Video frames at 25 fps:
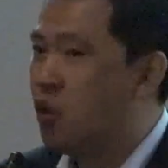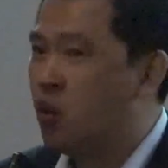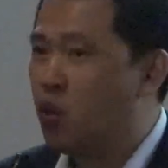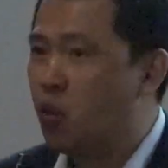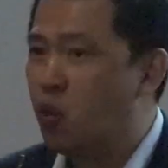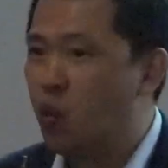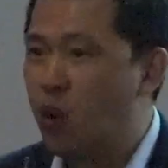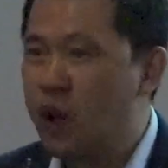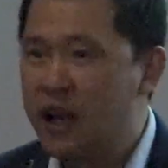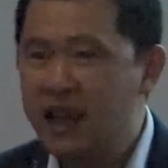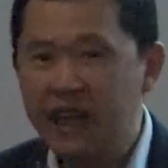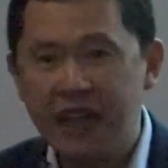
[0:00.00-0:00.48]

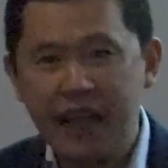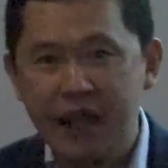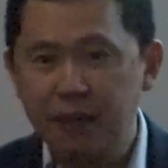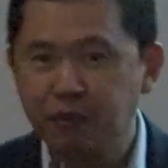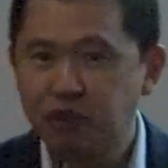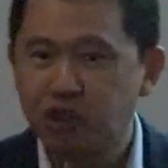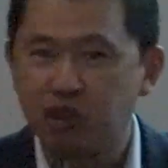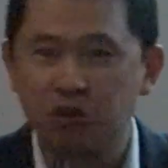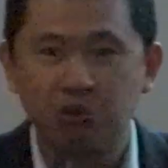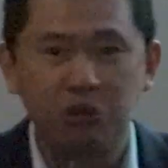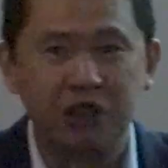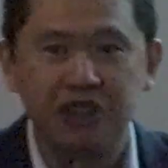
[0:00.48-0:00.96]
When it
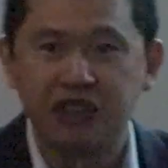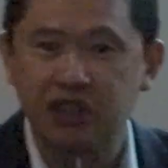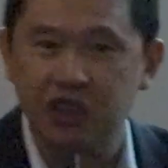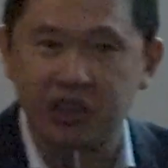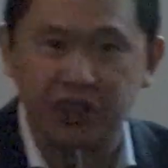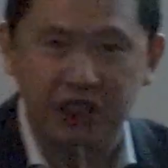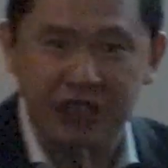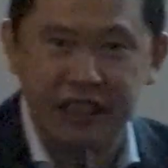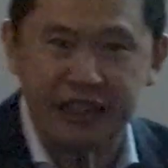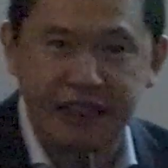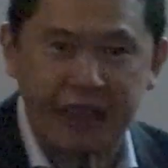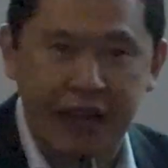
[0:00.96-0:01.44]
comes to
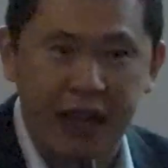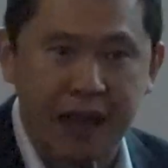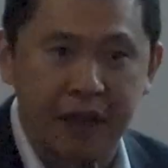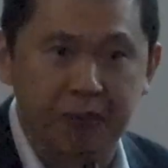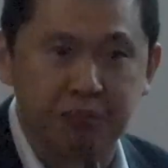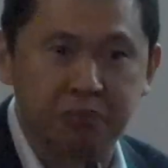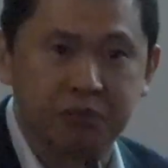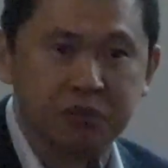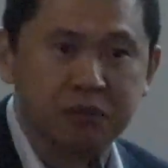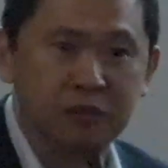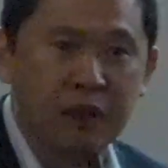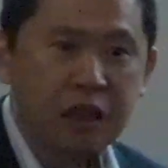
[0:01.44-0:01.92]
research
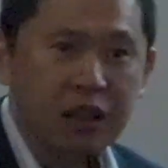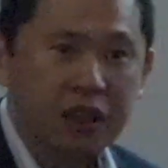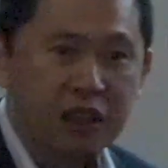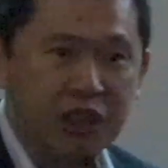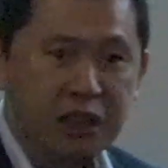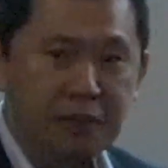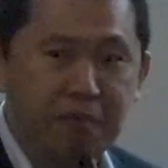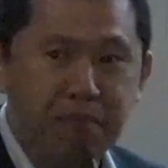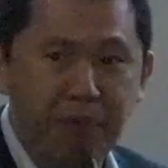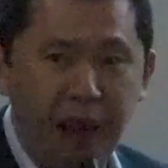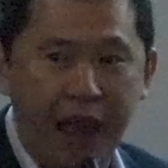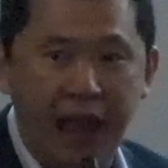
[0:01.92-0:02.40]

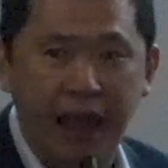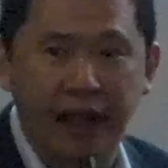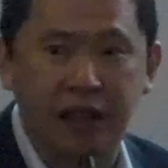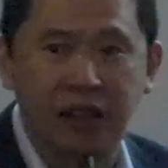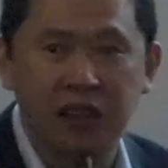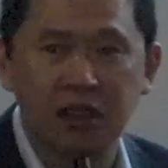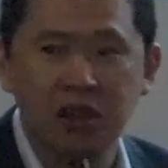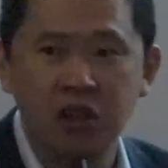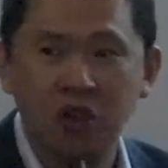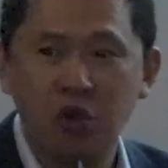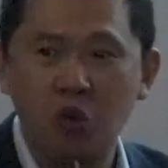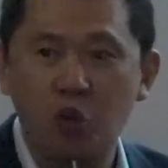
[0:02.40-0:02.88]

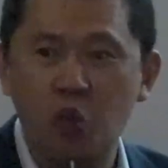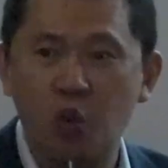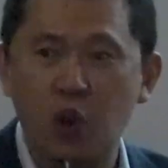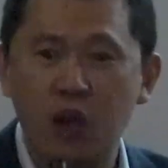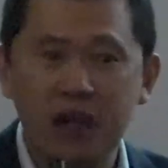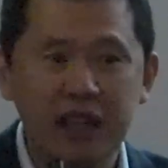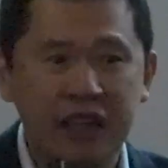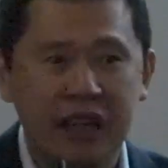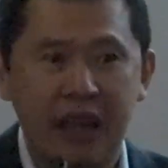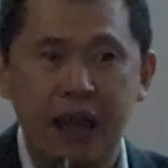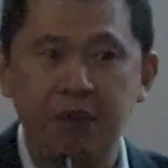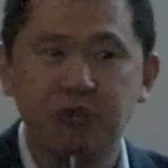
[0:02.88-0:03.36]
impact,
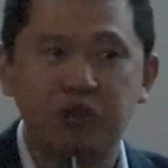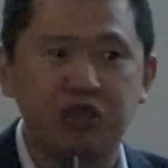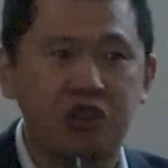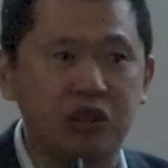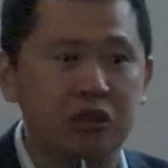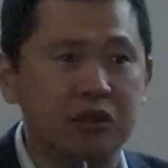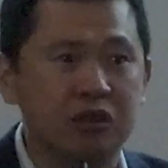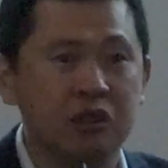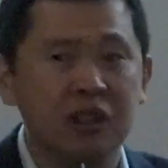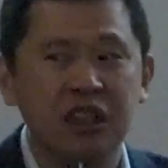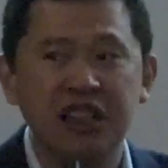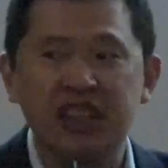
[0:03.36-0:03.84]
when it comes
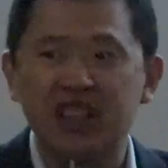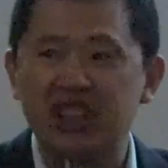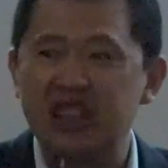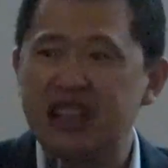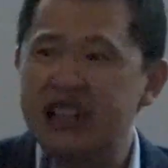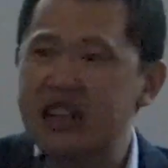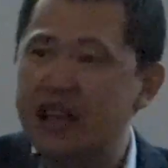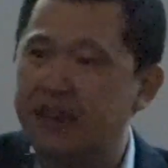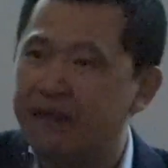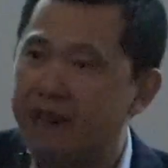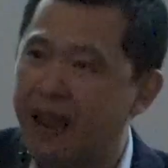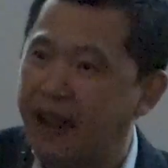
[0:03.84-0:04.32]
to
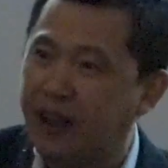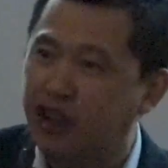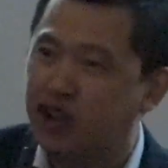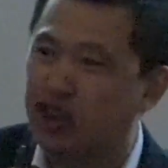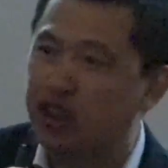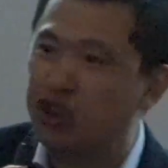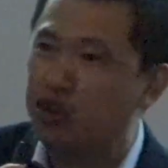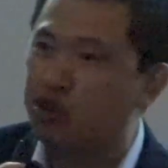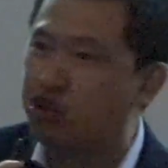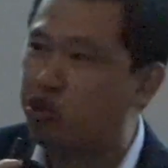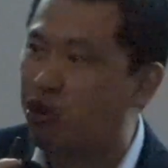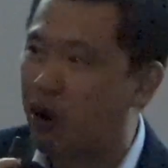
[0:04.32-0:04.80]

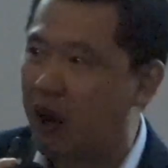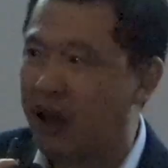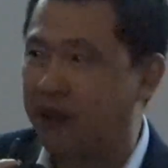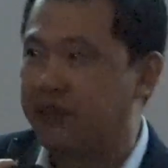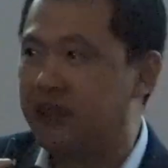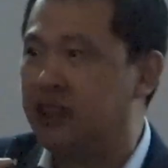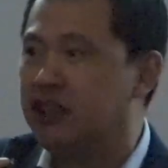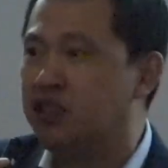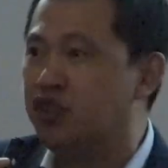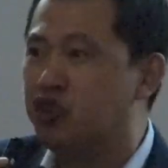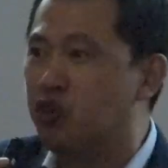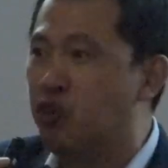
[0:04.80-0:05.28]
innovation
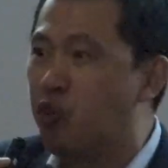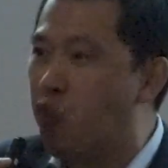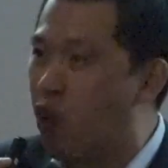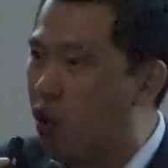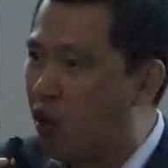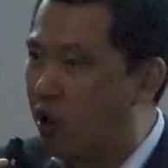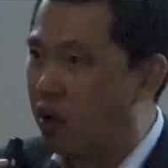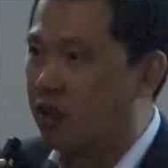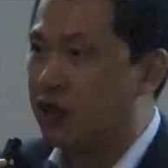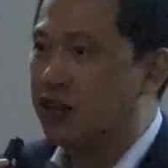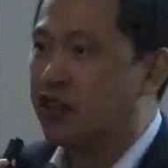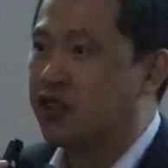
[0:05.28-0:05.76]
driving the
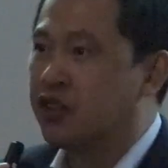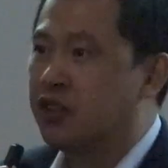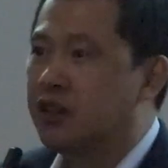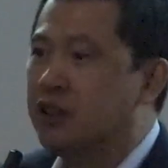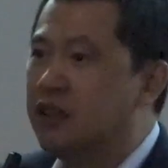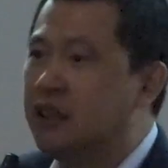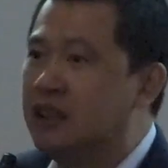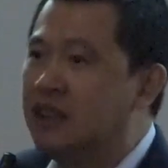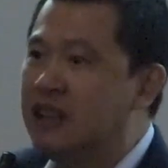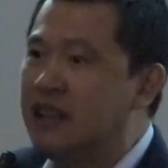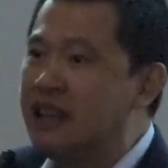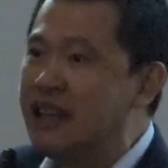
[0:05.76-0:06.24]
world,
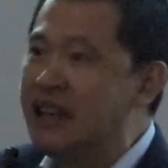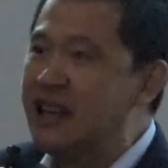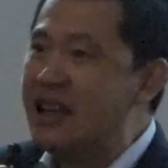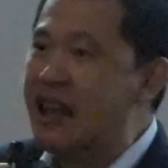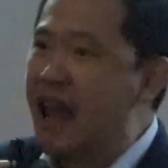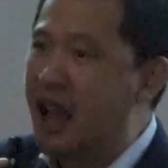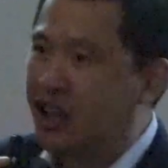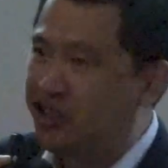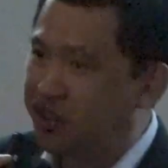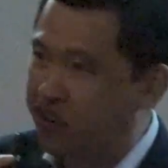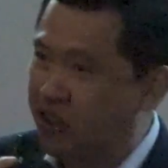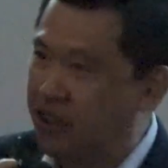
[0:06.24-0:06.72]

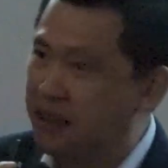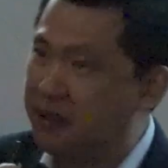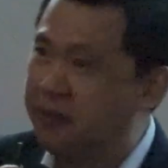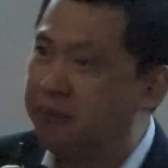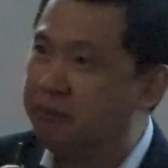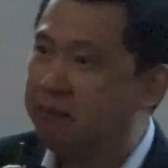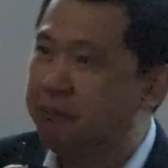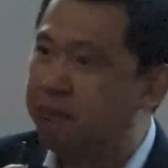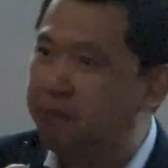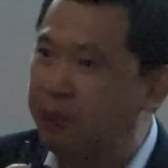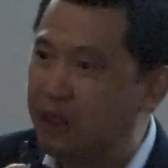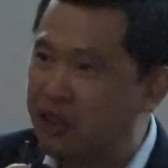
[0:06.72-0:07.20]
nothing
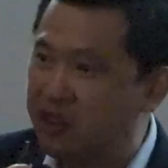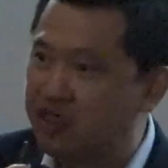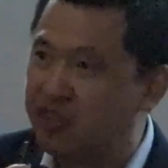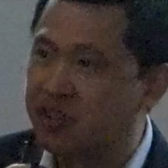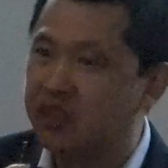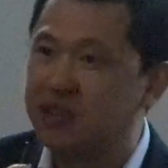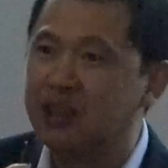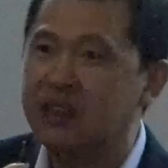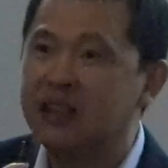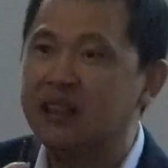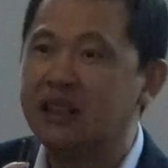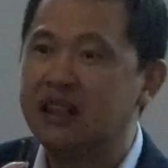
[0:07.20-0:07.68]

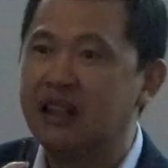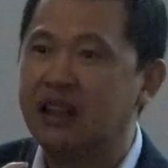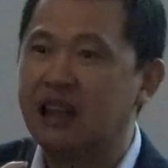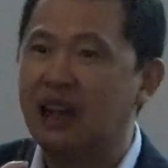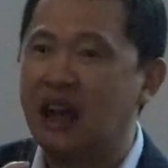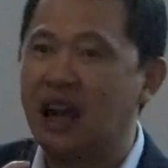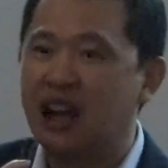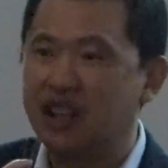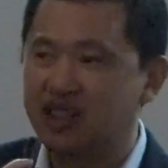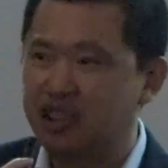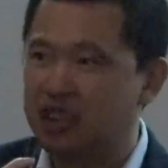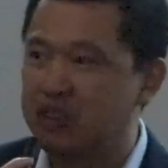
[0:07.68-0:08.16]
beats
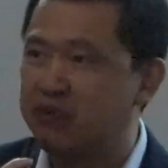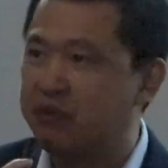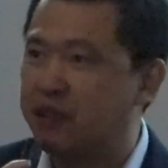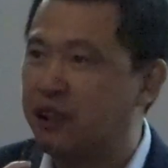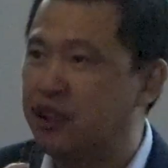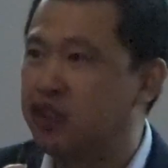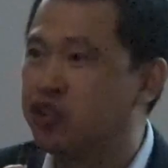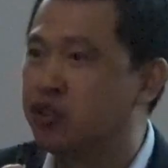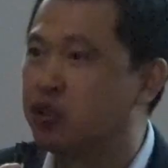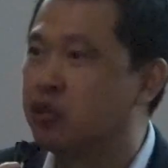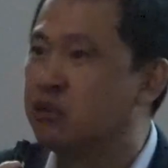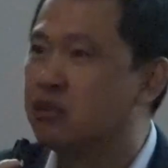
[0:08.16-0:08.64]

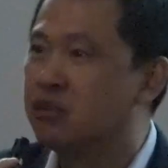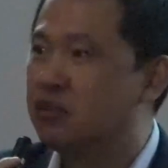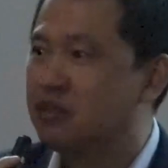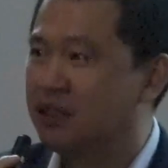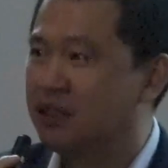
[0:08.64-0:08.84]
artificial